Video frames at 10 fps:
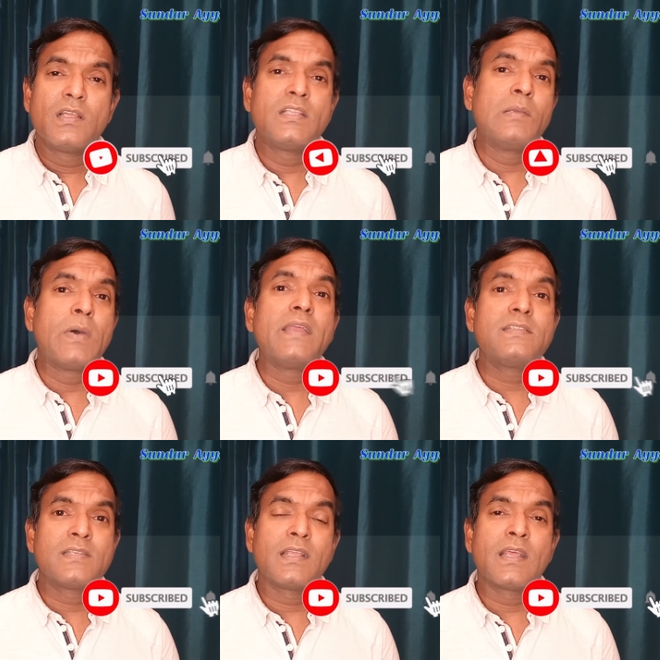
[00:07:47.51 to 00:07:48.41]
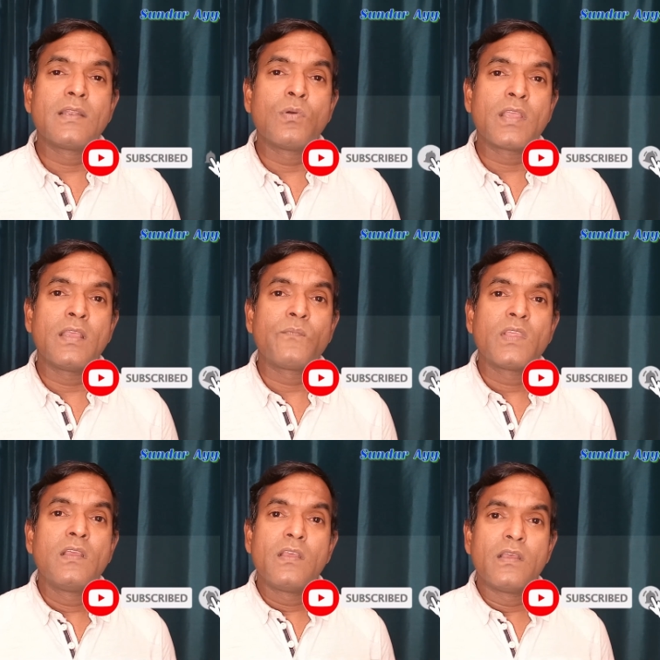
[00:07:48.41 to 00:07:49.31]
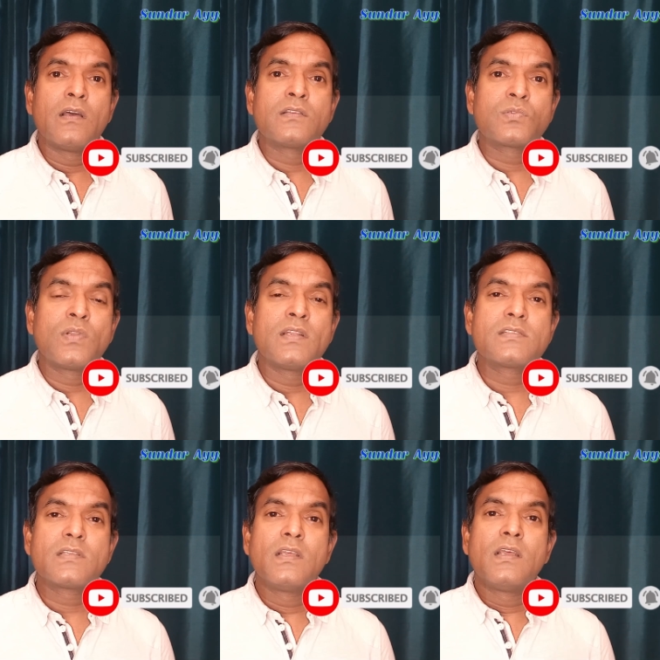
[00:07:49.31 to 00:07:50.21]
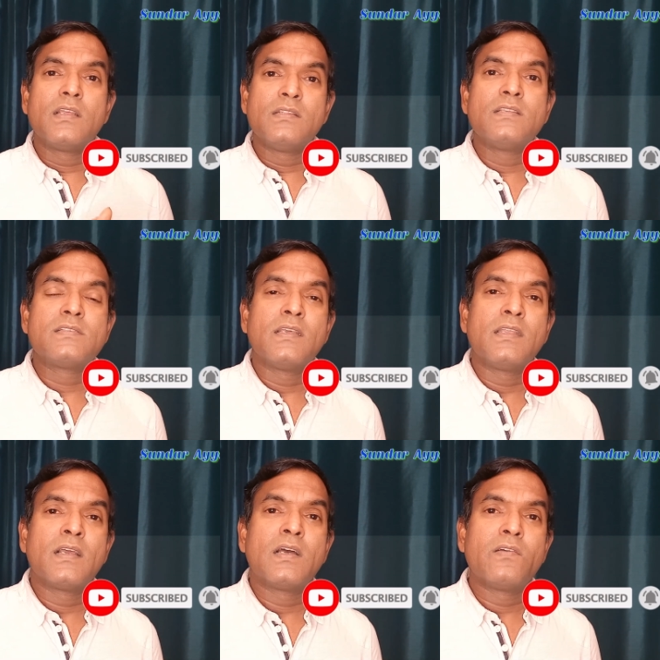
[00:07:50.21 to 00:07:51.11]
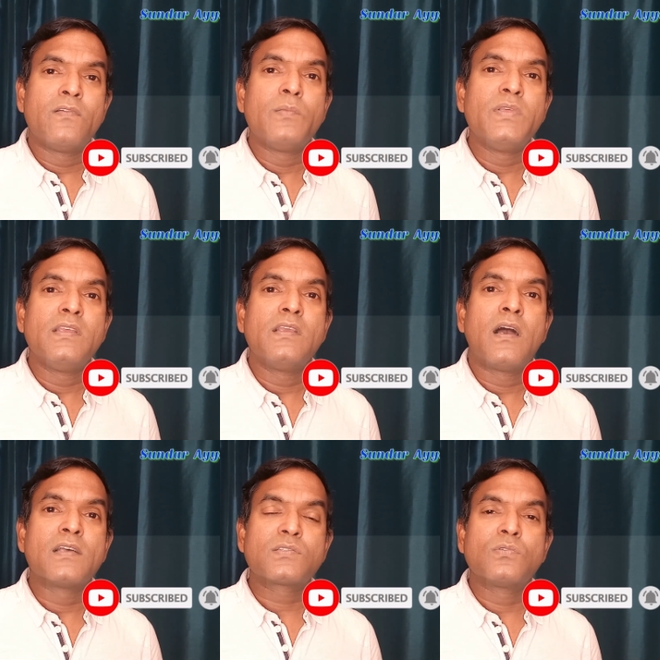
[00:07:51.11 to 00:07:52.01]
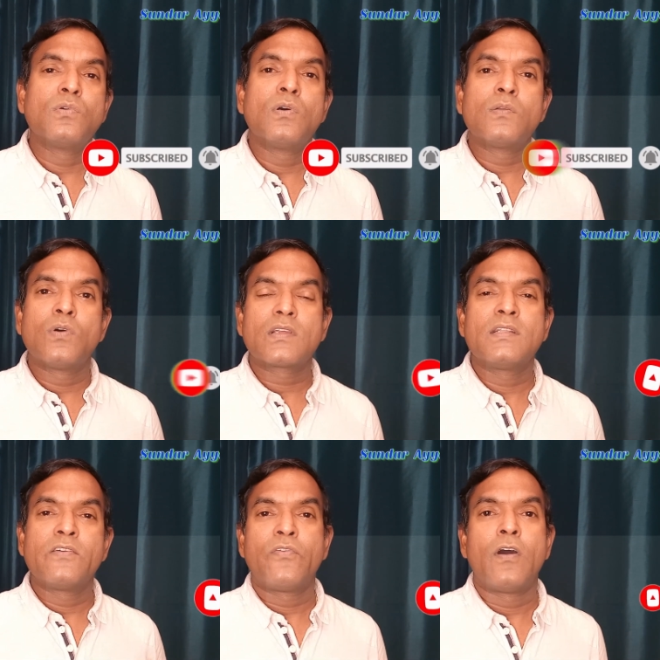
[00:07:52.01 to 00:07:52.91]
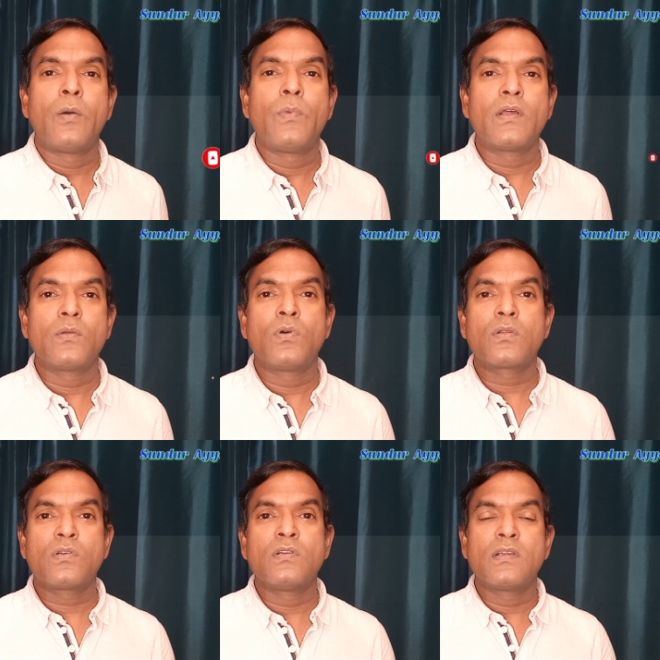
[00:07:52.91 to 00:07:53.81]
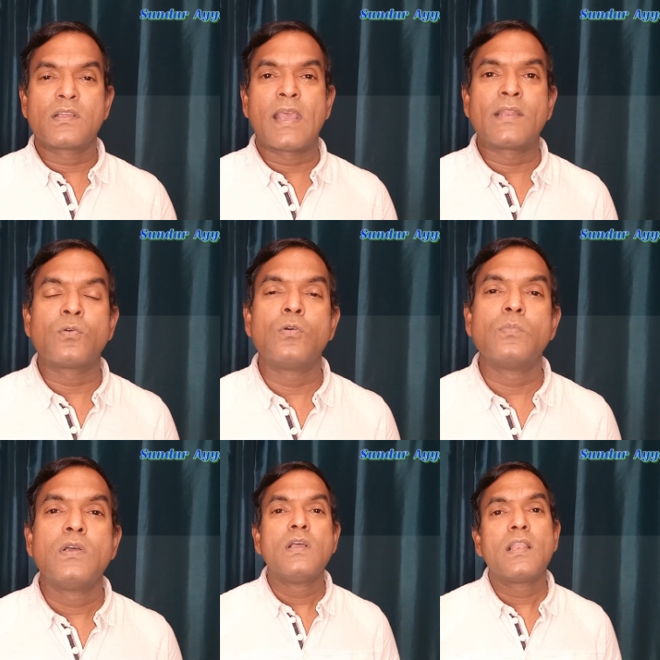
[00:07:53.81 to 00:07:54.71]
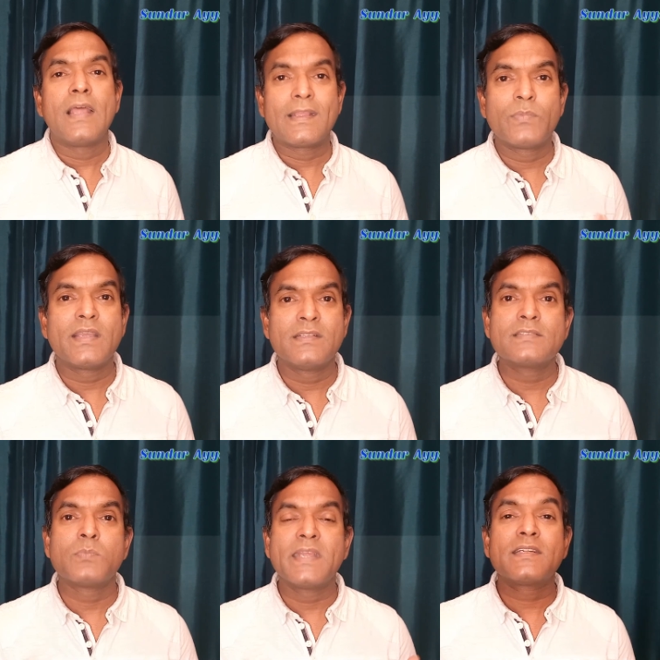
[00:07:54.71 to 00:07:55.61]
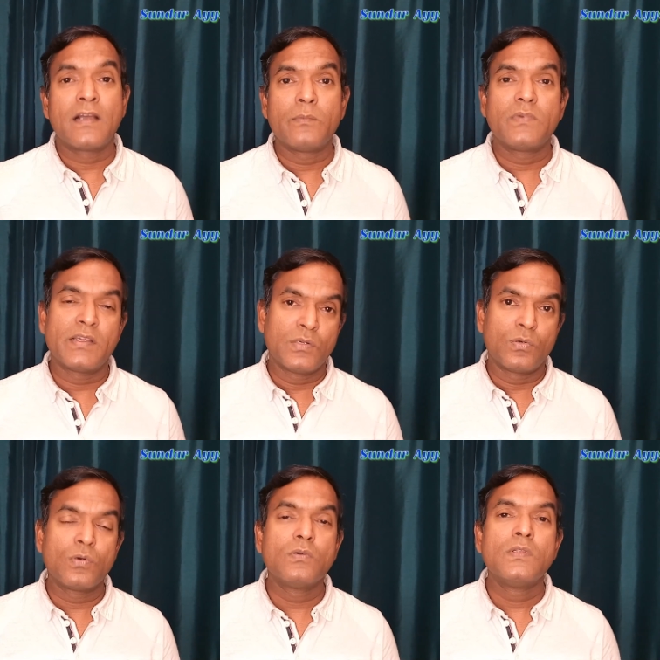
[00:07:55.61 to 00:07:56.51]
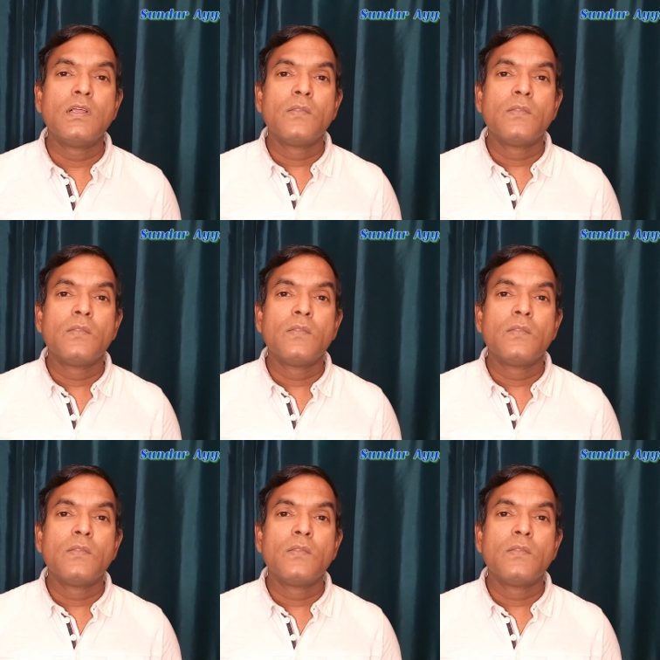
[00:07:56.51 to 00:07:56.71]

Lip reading: They might say that, okay, students in this area will be asked to go and work in the farm or work in a care home. This might come, I don't know.